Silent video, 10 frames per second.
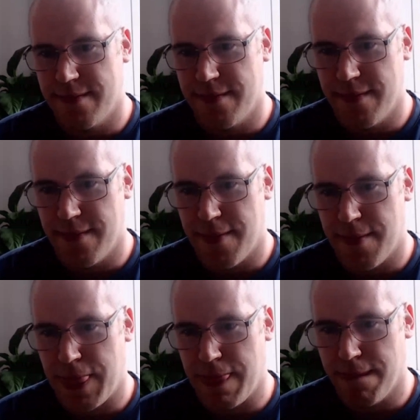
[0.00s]

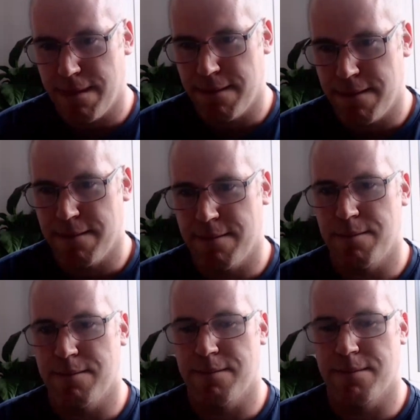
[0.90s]

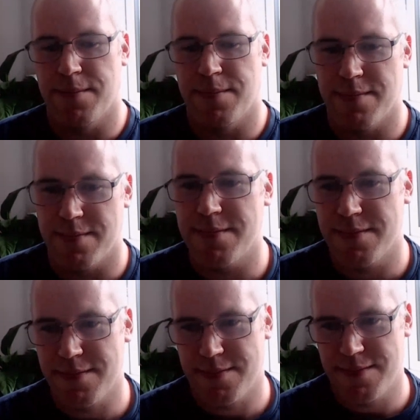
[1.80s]

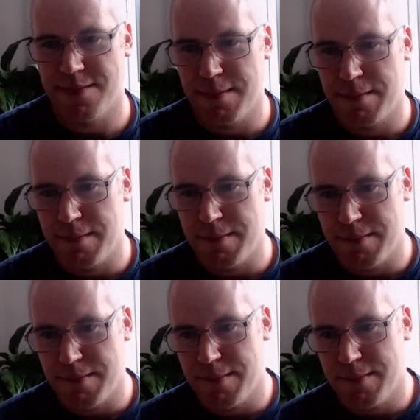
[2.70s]

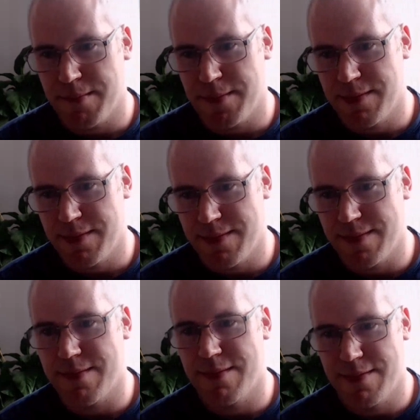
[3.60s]

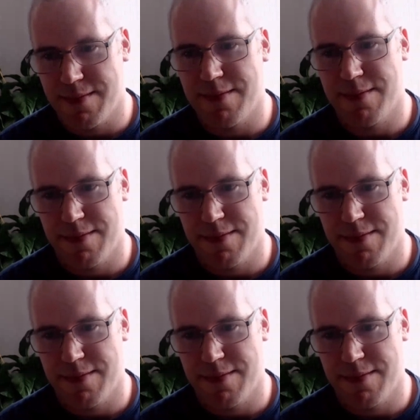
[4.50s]
[no speech]